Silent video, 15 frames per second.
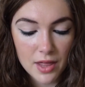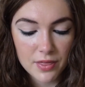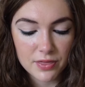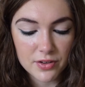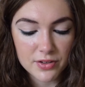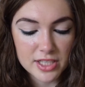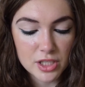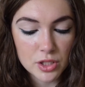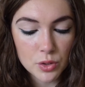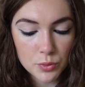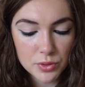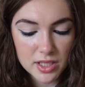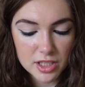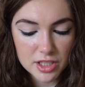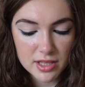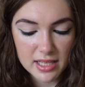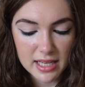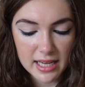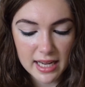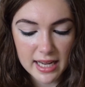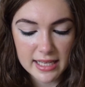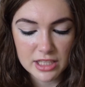There is no such
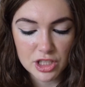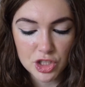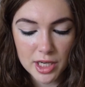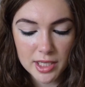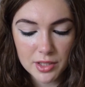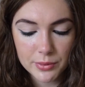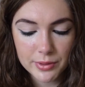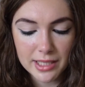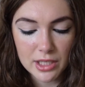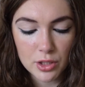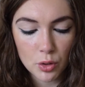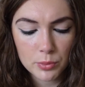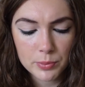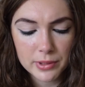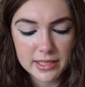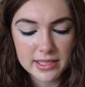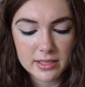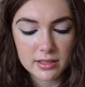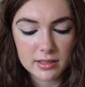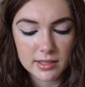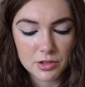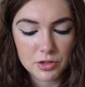thing as genuinely
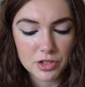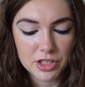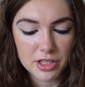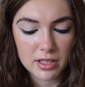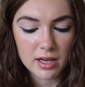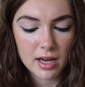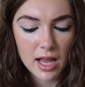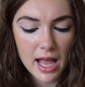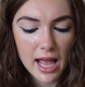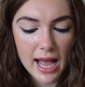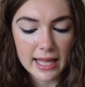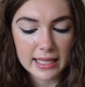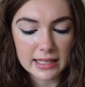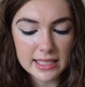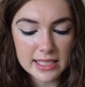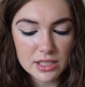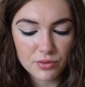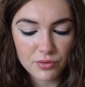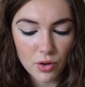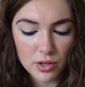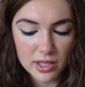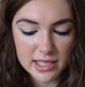non-political literature, and least of
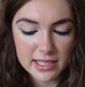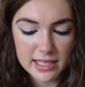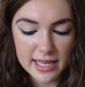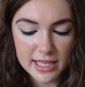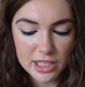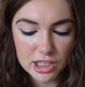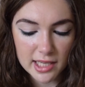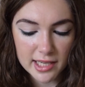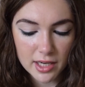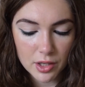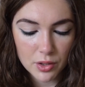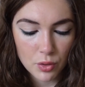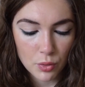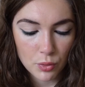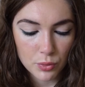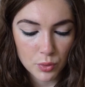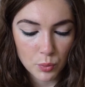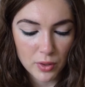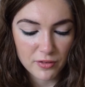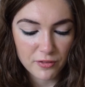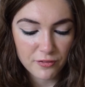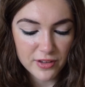all in an age like our own
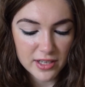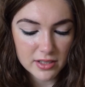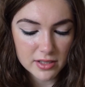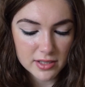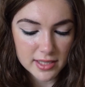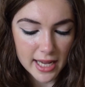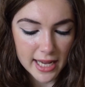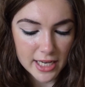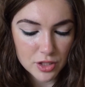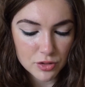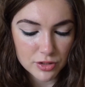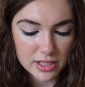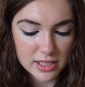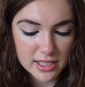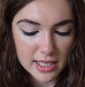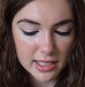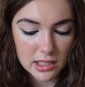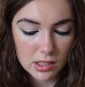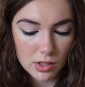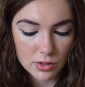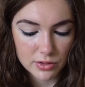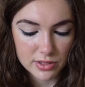when fears, hatreds and
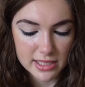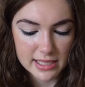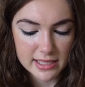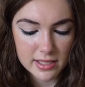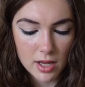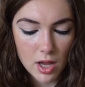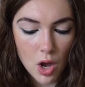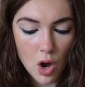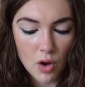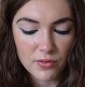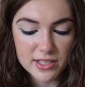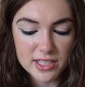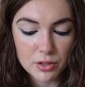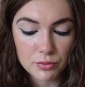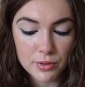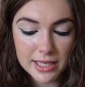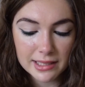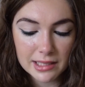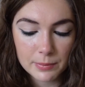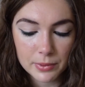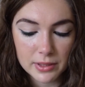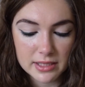loyalties of a
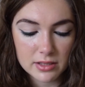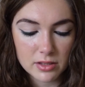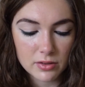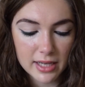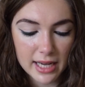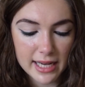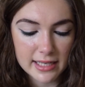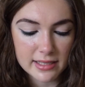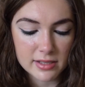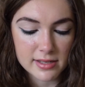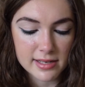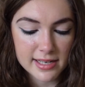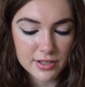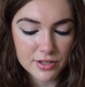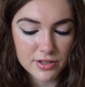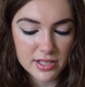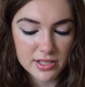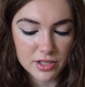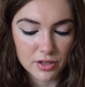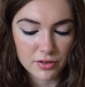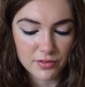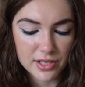directly political kind are near to the
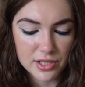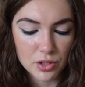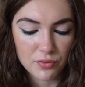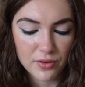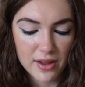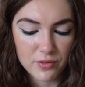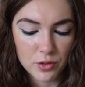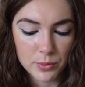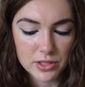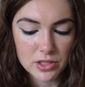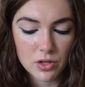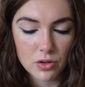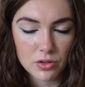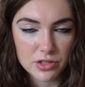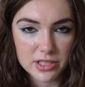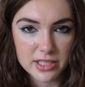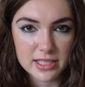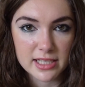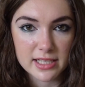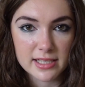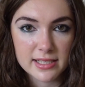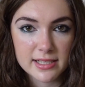surface of everyone's
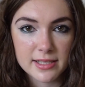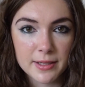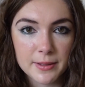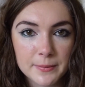consciousness.